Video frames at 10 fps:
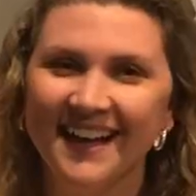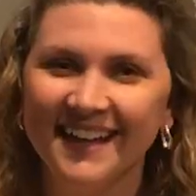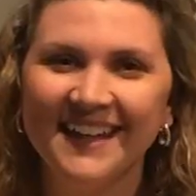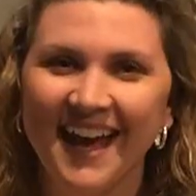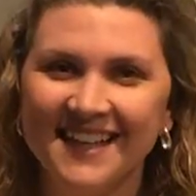
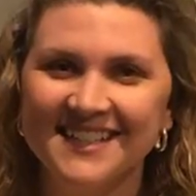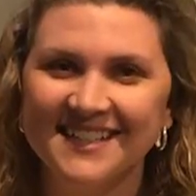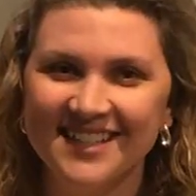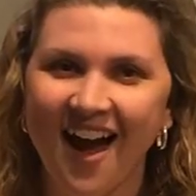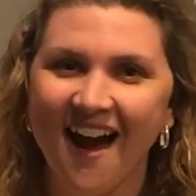Yeah, to
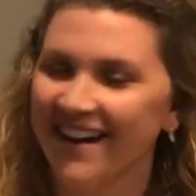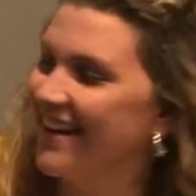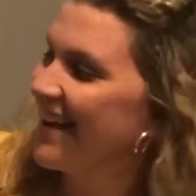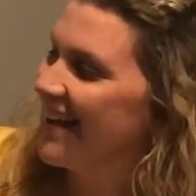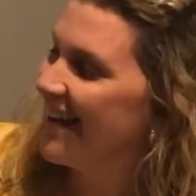talk.
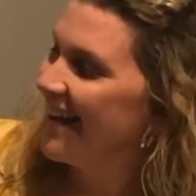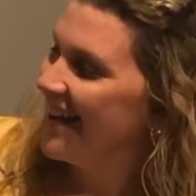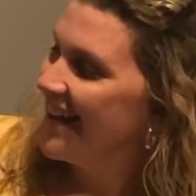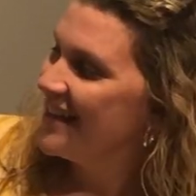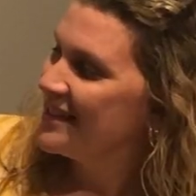
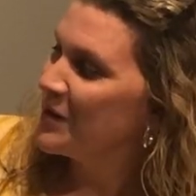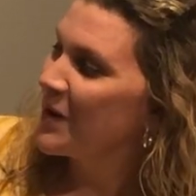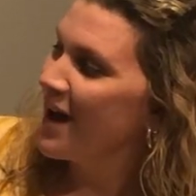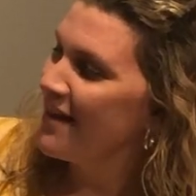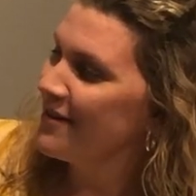So
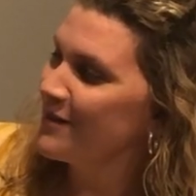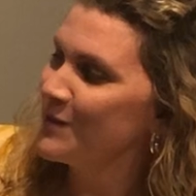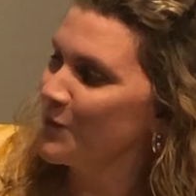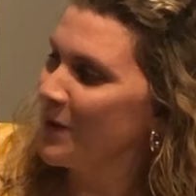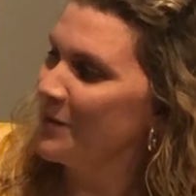color
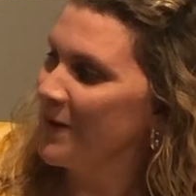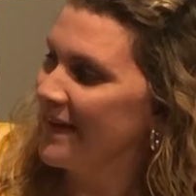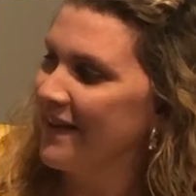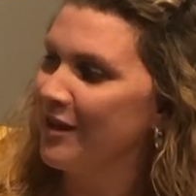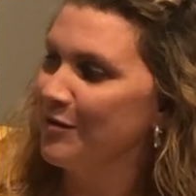is one way
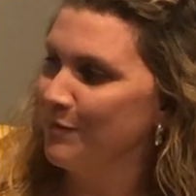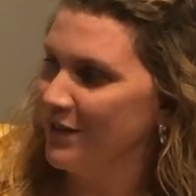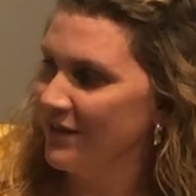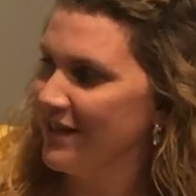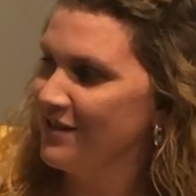that
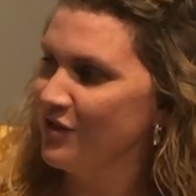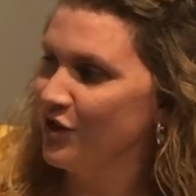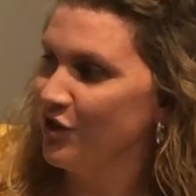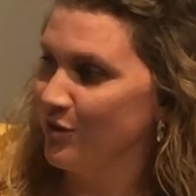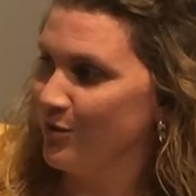chameleons
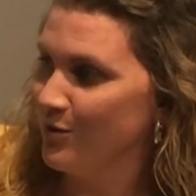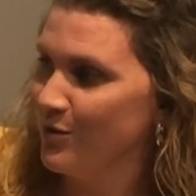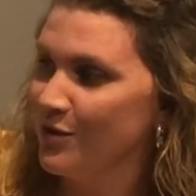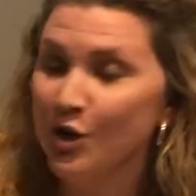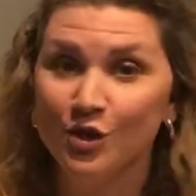
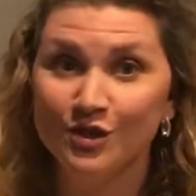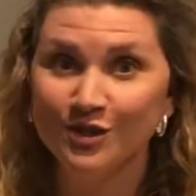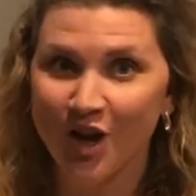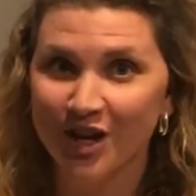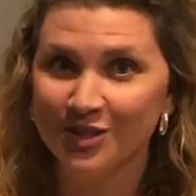use to
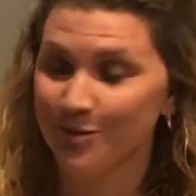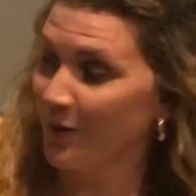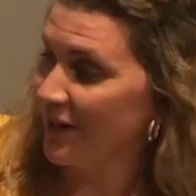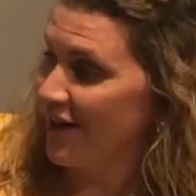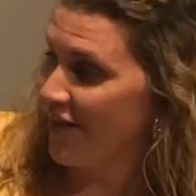talk to
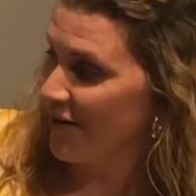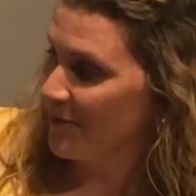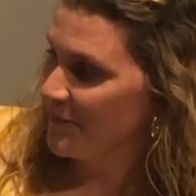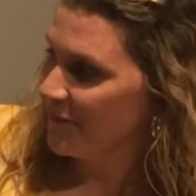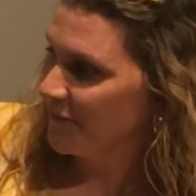one another.
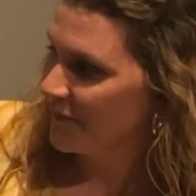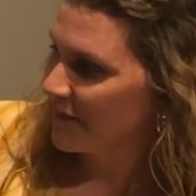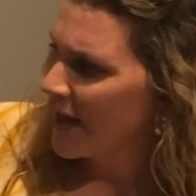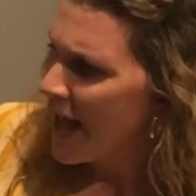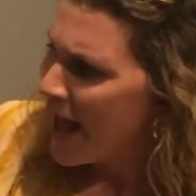
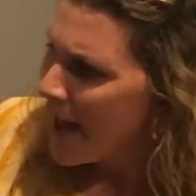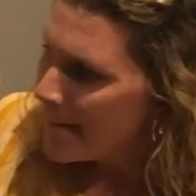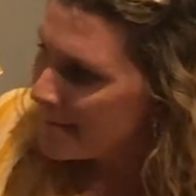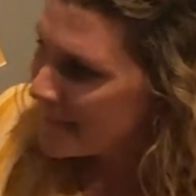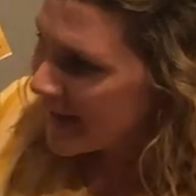
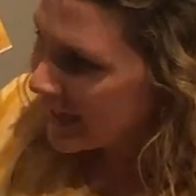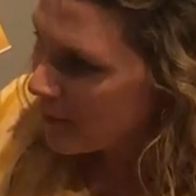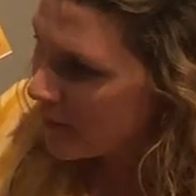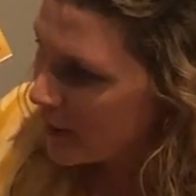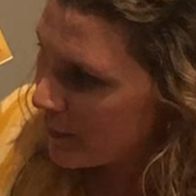Many
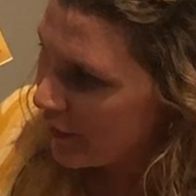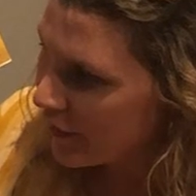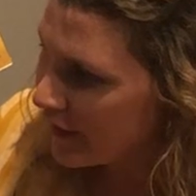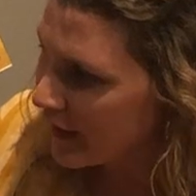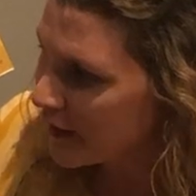people
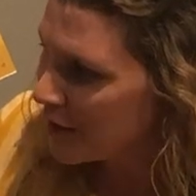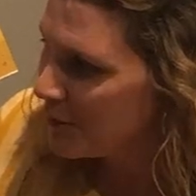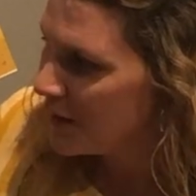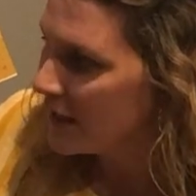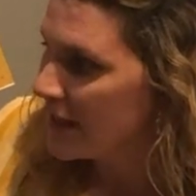think
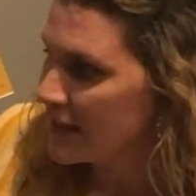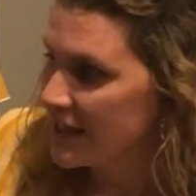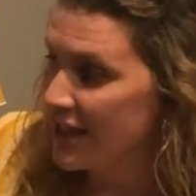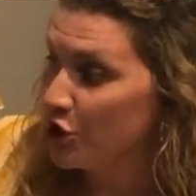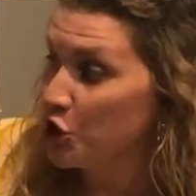chameleons
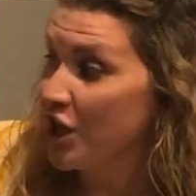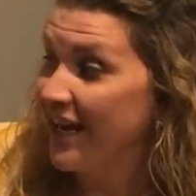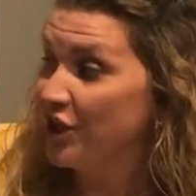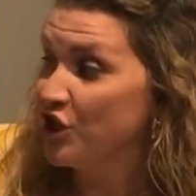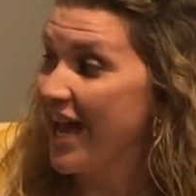can
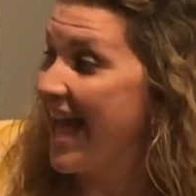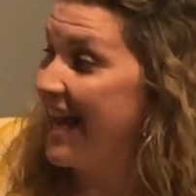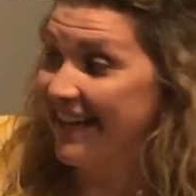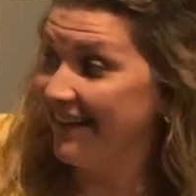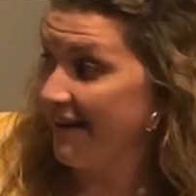change
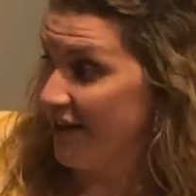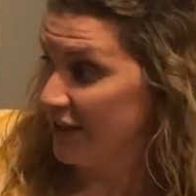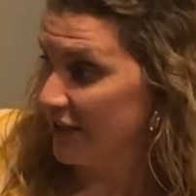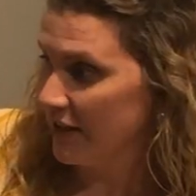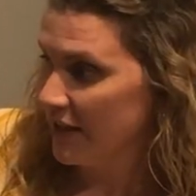any
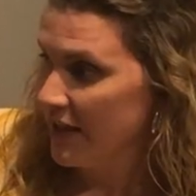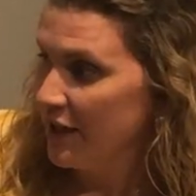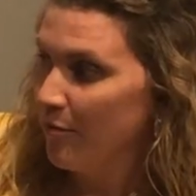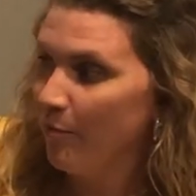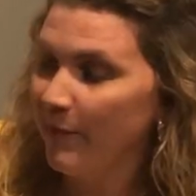color,
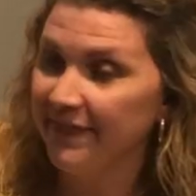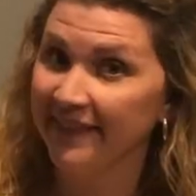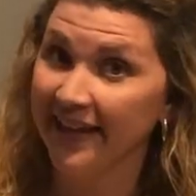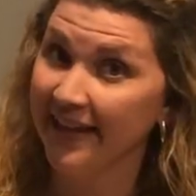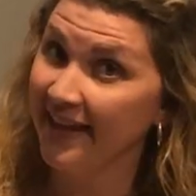but
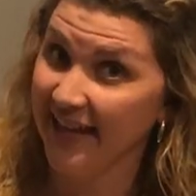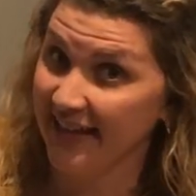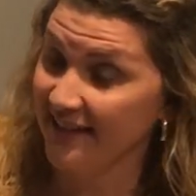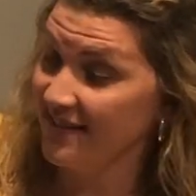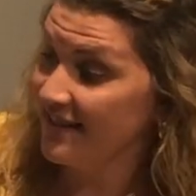they
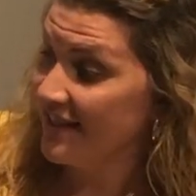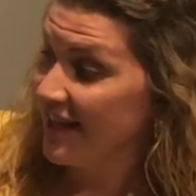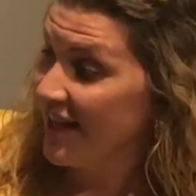can't.